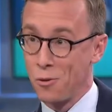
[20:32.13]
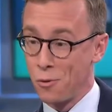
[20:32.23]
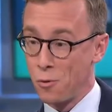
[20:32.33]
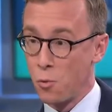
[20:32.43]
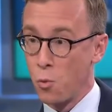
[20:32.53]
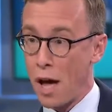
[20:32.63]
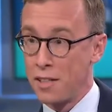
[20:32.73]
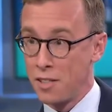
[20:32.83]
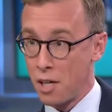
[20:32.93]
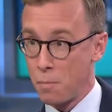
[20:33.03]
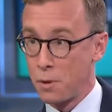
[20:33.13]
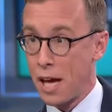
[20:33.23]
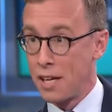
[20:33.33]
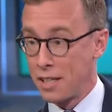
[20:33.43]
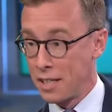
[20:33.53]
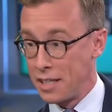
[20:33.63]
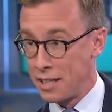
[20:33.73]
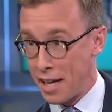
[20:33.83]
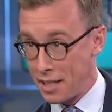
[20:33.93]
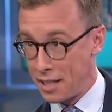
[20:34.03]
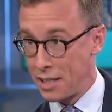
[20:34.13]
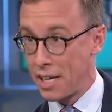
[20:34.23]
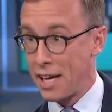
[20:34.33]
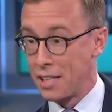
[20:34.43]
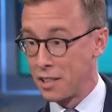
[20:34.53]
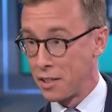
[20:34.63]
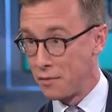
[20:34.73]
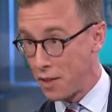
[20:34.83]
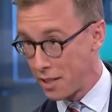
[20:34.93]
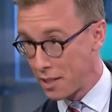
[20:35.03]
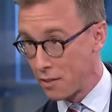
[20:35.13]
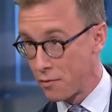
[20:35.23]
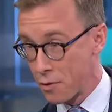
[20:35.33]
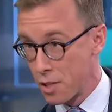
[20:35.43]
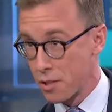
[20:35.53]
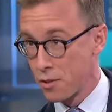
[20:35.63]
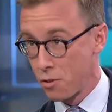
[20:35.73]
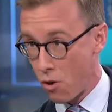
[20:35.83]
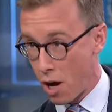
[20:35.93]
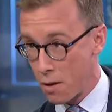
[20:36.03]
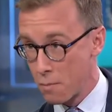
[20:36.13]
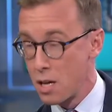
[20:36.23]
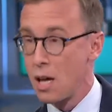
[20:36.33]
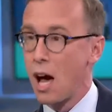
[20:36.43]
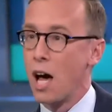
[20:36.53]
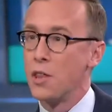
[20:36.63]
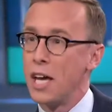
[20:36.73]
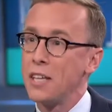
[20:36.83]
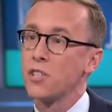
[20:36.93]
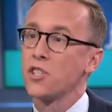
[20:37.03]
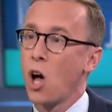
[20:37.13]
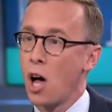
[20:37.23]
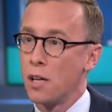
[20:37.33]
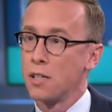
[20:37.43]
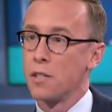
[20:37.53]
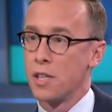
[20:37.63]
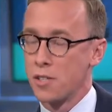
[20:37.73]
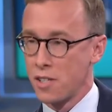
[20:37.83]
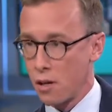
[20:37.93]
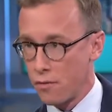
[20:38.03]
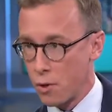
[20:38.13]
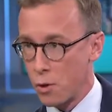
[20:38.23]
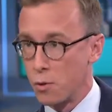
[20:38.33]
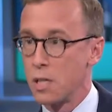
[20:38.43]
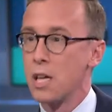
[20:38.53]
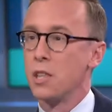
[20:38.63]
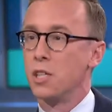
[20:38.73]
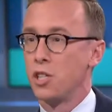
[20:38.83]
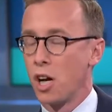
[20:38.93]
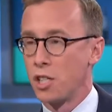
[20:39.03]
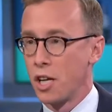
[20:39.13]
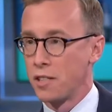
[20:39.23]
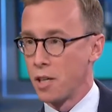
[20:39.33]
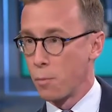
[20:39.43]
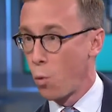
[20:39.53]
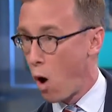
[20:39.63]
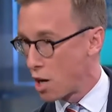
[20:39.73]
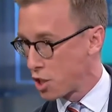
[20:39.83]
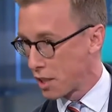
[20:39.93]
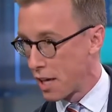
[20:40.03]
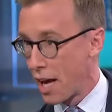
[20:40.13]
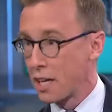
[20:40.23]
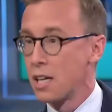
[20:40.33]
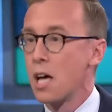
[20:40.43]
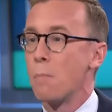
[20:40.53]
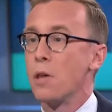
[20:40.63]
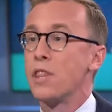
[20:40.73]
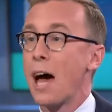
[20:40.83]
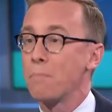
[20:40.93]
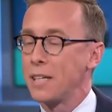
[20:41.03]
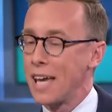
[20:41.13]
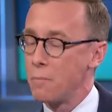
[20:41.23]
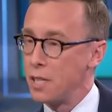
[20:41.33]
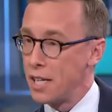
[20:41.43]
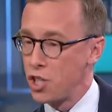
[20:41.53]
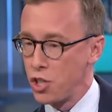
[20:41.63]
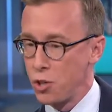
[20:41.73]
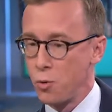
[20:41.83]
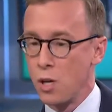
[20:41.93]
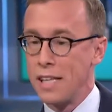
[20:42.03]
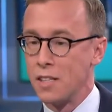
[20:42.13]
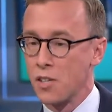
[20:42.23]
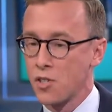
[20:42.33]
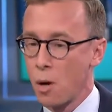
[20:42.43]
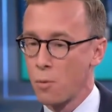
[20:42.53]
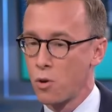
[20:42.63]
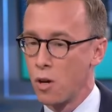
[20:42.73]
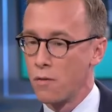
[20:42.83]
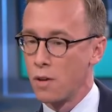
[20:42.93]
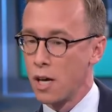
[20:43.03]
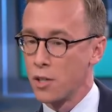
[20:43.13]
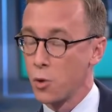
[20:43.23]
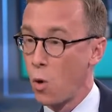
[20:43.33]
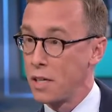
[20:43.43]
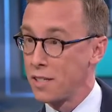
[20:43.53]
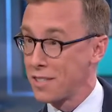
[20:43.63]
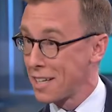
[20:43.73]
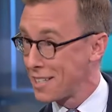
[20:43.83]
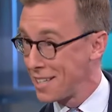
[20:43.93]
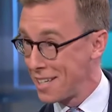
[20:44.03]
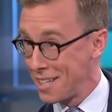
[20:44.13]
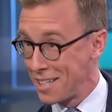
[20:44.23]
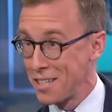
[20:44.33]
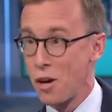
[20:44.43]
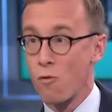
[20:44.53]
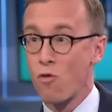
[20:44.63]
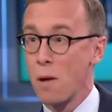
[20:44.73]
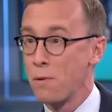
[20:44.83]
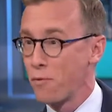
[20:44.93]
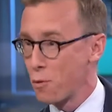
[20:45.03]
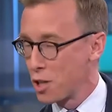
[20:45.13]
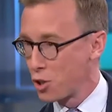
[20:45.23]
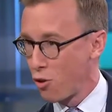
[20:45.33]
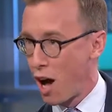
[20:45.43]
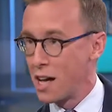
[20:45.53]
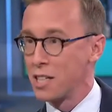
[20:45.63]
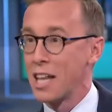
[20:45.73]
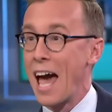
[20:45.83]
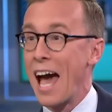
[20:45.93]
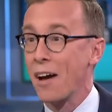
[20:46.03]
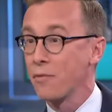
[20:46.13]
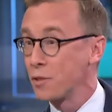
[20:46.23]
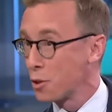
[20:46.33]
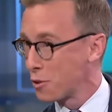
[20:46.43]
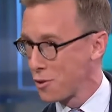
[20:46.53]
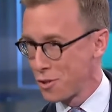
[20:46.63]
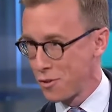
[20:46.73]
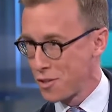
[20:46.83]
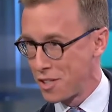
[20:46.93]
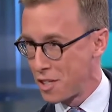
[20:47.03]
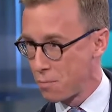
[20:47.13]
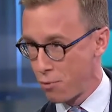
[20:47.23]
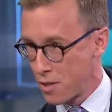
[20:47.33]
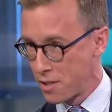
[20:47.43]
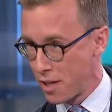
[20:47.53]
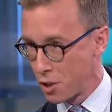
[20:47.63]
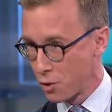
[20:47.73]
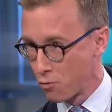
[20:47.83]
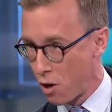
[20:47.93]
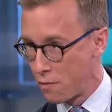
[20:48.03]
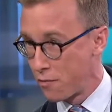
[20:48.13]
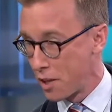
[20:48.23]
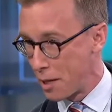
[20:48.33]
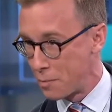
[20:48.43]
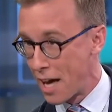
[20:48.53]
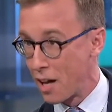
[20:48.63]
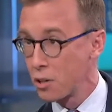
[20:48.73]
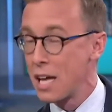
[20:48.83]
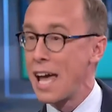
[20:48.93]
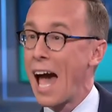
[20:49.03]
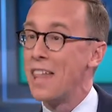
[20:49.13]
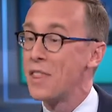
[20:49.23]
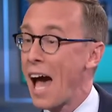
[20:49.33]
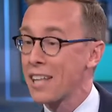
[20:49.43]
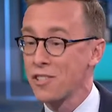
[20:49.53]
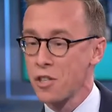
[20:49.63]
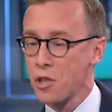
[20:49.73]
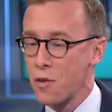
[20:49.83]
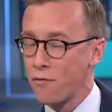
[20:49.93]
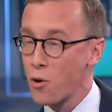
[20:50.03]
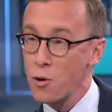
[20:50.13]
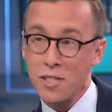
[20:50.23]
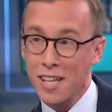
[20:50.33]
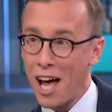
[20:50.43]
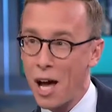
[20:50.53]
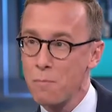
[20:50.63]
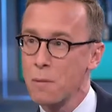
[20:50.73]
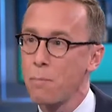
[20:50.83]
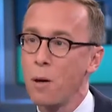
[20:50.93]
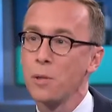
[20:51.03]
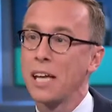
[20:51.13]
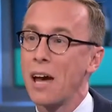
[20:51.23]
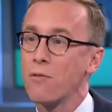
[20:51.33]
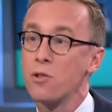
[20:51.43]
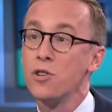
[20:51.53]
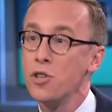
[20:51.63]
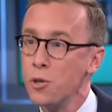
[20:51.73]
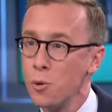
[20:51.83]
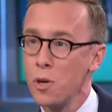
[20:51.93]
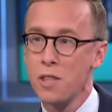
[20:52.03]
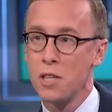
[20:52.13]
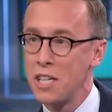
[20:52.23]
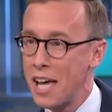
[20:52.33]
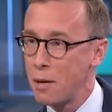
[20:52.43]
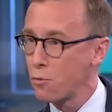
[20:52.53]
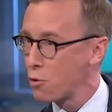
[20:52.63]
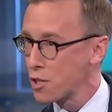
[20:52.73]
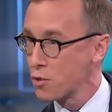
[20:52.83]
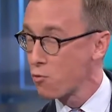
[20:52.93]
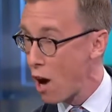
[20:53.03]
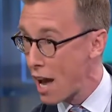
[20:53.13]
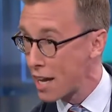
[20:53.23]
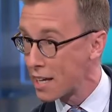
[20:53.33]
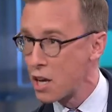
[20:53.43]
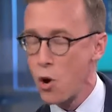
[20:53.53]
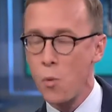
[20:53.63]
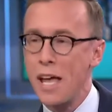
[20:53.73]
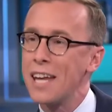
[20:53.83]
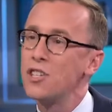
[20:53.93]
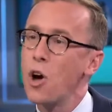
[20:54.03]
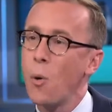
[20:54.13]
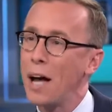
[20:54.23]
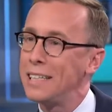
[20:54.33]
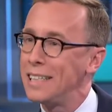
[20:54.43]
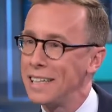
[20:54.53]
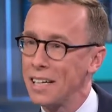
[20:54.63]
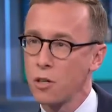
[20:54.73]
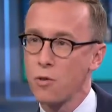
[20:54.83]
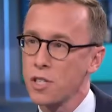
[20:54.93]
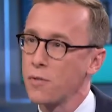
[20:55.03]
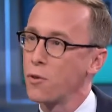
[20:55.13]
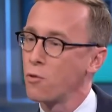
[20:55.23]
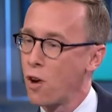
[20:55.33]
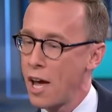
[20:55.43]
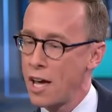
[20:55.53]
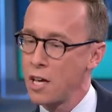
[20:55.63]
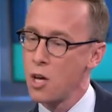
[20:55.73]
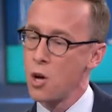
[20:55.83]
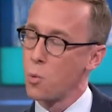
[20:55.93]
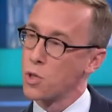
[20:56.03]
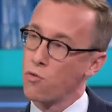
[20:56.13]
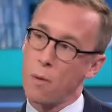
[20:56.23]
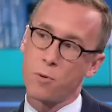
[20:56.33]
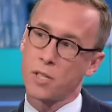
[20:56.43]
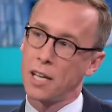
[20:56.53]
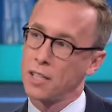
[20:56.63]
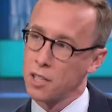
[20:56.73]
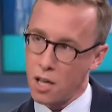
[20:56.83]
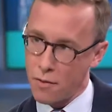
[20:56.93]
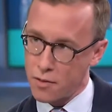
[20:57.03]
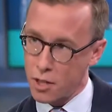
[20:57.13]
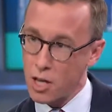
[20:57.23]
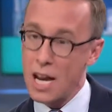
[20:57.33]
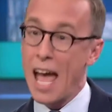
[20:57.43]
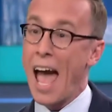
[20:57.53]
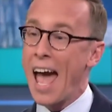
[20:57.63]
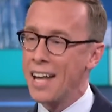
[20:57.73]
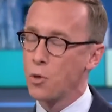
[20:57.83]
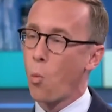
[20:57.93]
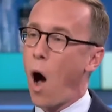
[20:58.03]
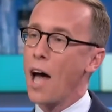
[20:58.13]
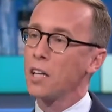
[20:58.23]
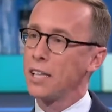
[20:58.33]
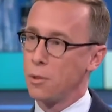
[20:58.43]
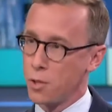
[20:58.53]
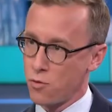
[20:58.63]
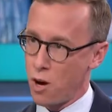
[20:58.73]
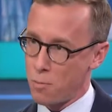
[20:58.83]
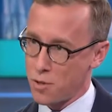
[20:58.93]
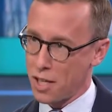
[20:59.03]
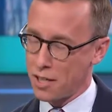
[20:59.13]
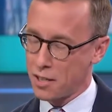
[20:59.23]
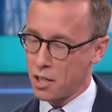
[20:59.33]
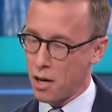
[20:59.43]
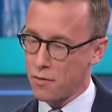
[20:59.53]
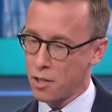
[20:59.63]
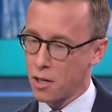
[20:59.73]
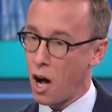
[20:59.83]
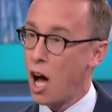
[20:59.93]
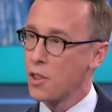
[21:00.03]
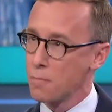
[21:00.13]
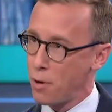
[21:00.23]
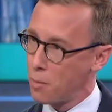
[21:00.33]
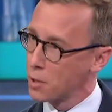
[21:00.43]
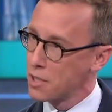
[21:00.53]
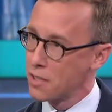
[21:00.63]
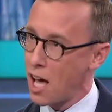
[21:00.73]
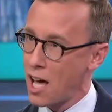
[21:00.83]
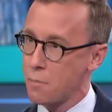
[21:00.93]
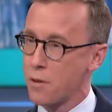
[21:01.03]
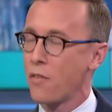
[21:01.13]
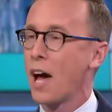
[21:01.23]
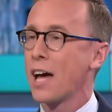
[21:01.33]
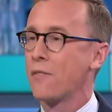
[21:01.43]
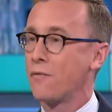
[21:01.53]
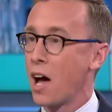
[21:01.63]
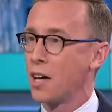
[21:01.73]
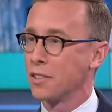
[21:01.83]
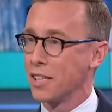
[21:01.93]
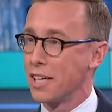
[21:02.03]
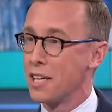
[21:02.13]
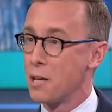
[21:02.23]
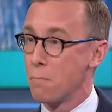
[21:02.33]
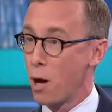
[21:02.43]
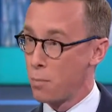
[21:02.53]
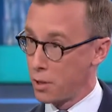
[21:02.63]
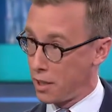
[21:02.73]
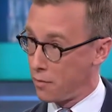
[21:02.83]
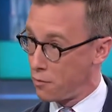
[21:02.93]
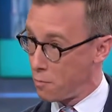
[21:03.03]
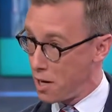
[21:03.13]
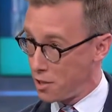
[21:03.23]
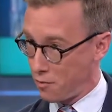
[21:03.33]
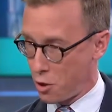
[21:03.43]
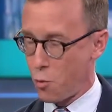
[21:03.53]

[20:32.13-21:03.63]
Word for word: who ended up getting indicted and convicted for this crime, uh, they sought this cell phone. The judge ended up quashing that. Ah. But that became an issue in the summer of uh, 2016, right before the trial, after Chris Christie's presidential run flamed out. And that's the first time the public ever knew the name Chris Wray. We had no idea Christopher Wray was representing the governor. And while he was representing the governor on the public public's dime, if I had filed a public information